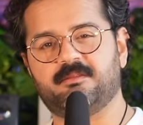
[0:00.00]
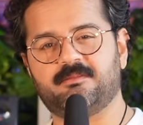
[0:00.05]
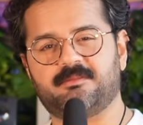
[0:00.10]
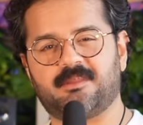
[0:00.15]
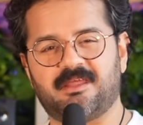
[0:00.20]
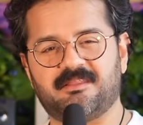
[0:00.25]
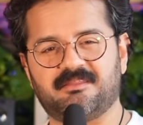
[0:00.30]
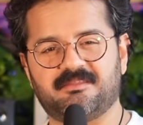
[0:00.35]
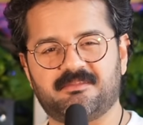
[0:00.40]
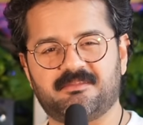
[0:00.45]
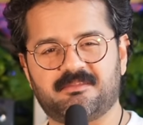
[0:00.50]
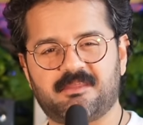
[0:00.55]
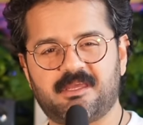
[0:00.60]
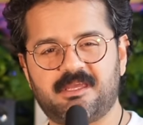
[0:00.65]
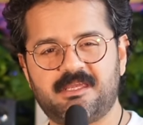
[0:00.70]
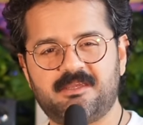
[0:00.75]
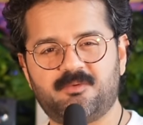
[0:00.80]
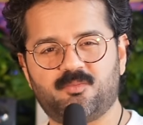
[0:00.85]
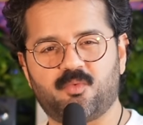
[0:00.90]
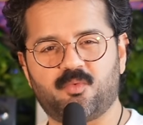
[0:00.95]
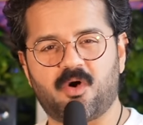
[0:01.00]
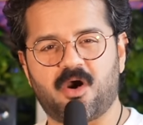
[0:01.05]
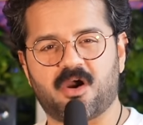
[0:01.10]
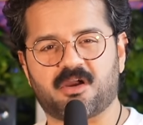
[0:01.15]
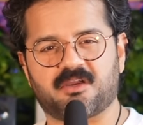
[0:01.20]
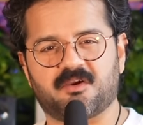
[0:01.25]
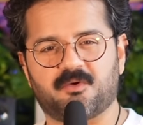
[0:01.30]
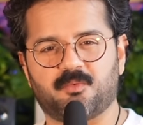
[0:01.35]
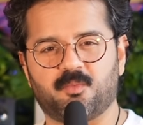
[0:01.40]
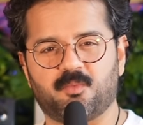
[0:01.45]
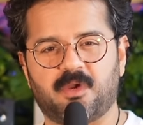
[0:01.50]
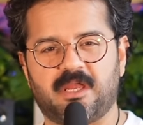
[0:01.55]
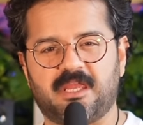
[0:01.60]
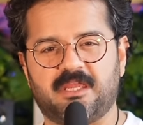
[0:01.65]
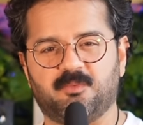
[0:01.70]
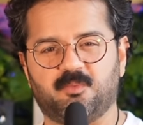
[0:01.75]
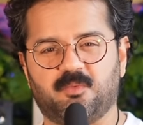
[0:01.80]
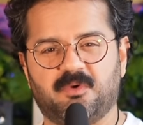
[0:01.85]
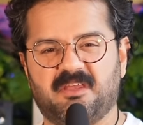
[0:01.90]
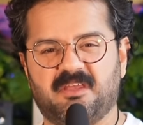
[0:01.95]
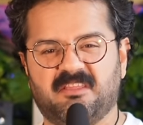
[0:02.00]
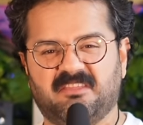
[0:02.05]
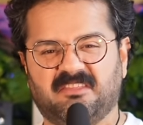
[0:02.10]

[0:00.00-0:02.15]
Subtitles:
then they walk away with